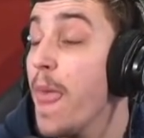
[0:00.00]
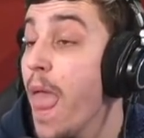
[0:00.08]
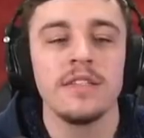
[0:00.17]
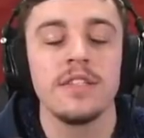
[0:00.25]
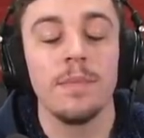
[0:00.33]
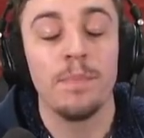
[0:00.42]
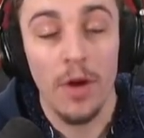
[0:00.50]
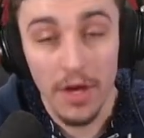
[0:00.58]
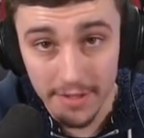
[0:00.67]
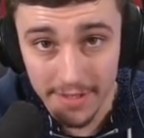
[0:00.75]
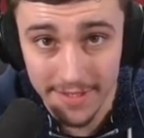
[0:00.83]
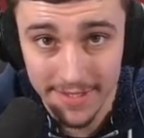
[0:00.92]

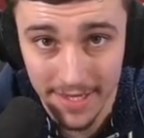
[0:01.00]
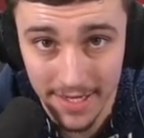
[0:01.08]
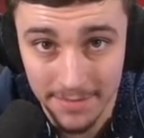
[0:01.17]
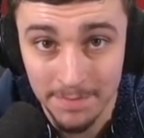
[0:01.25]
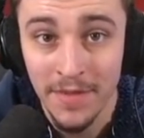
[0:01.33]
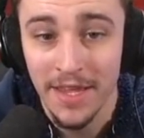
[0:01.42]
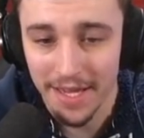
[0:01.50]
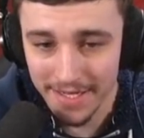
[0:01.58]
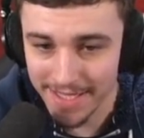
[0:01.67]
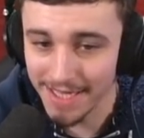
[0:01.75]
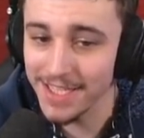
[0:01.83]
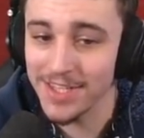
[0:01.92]
deposits it
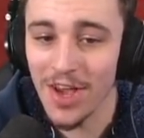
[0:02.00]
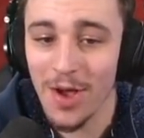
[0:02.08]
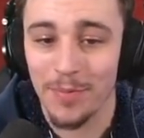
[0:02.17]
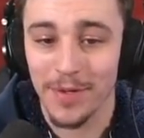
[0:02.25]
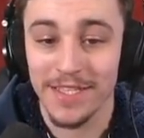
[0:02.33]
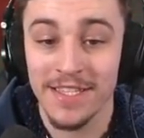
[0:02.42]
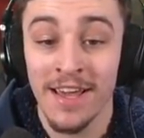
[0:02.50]
into these hoppers,